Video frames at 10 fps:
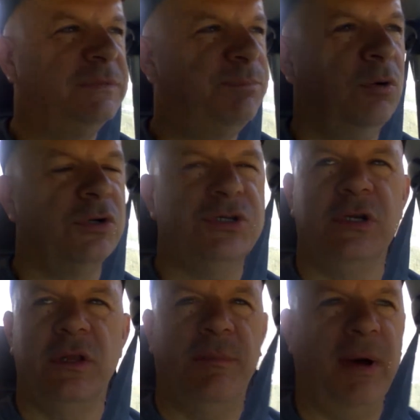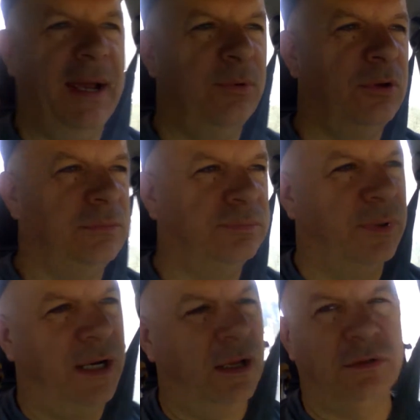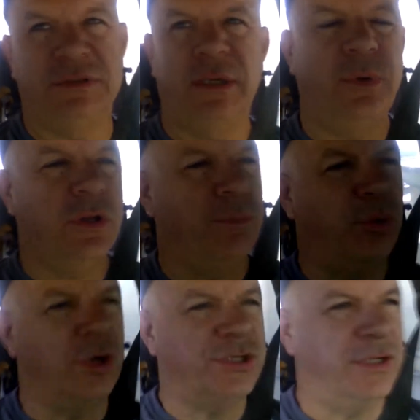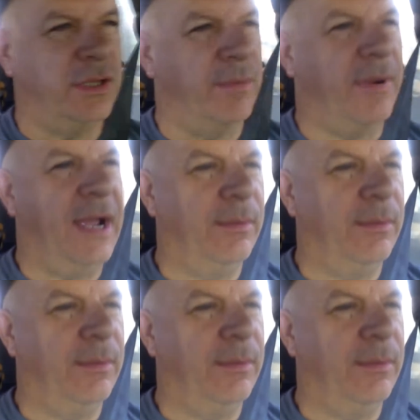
this portion of the Bible, well, some other portion of the